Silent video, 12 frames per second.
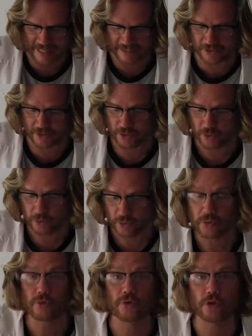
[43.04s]
that's
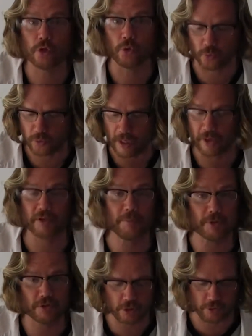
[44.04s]
2. I only
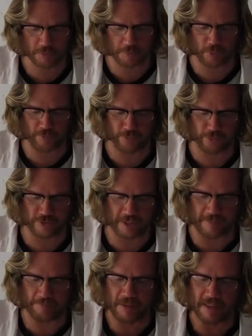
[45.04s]
put 2 spoonfuls
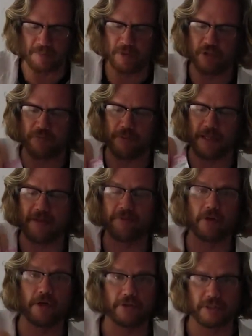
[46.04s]
in. That means you have plenty
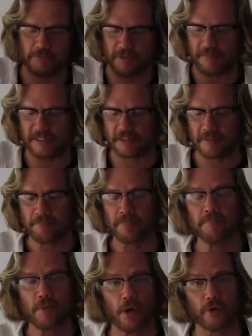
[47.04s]
for other experiments.
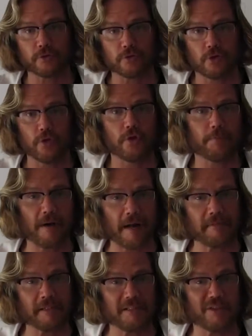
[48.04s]
Also, too, you're
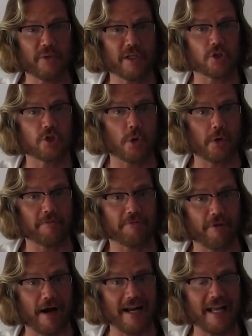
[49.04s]
probably going to be doing a show on
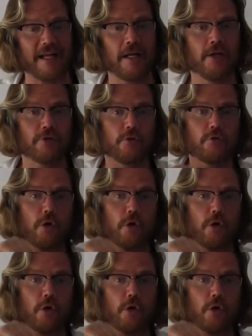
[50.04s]
Friday, so